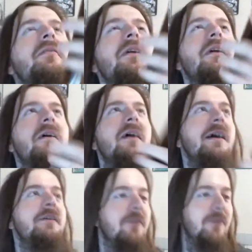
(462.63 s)

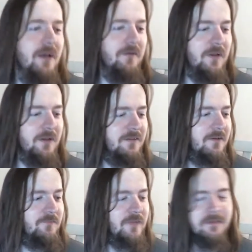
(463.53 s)
I don't have any of
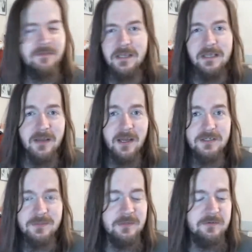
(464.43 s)
the fancy
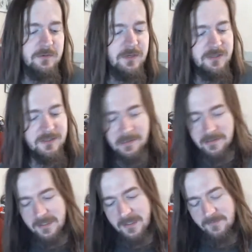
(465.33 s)
attachments or anything
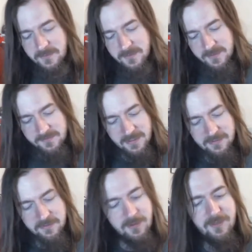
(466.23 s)
like that for this.
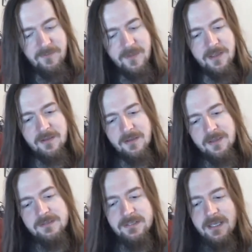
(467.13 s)
I do have a
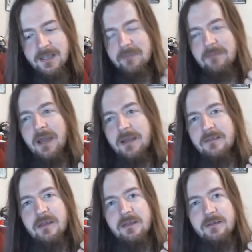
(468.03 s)
second
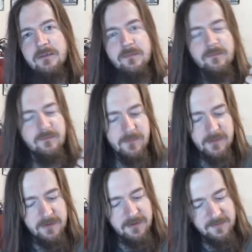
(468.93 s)
magazine.
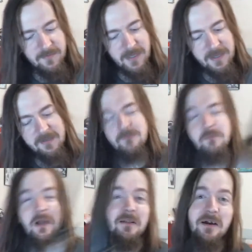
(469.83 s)
By
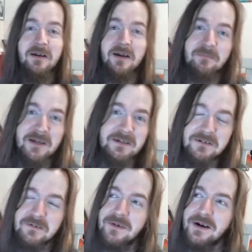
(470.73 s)
luck, I
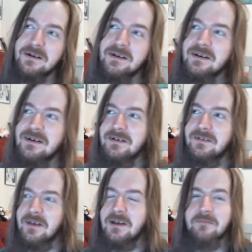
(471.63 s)
managed to find a
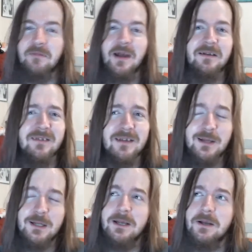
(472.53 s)
second
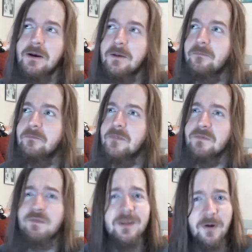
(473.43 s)
magazine at
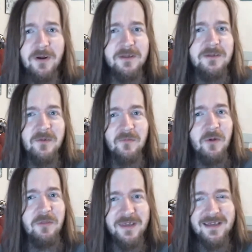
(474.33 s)
a flea market, of
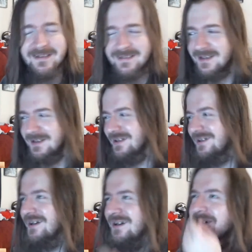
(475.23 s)
all things.
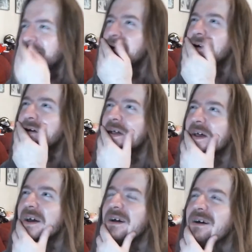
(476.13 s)

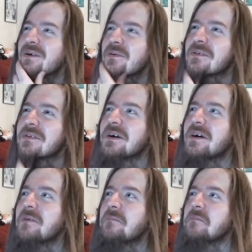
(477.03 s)
It was a